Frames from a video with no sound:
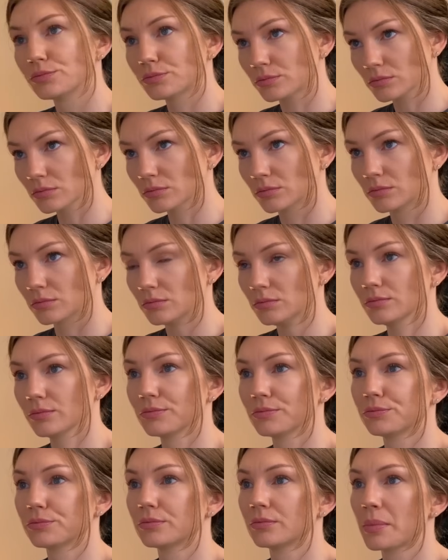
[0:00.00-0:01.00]

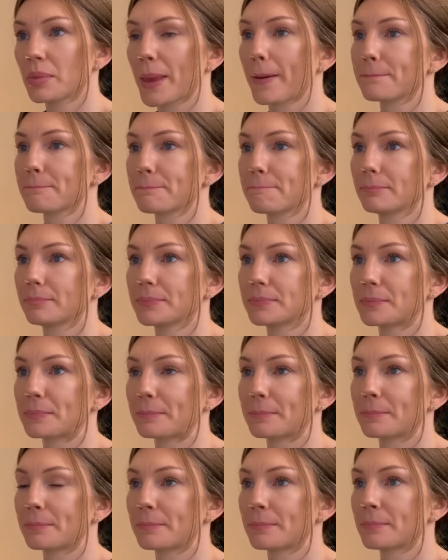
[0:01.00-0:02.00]

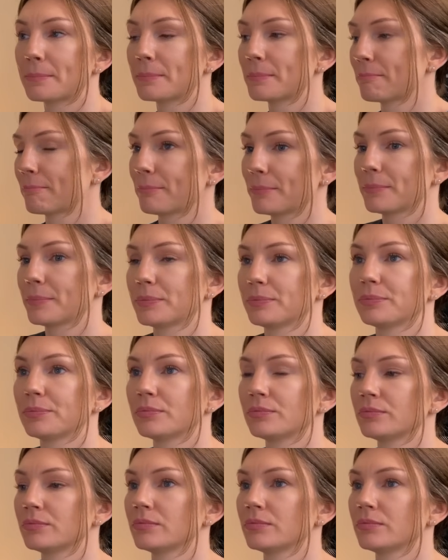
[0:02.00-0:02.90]
Nobody speaks.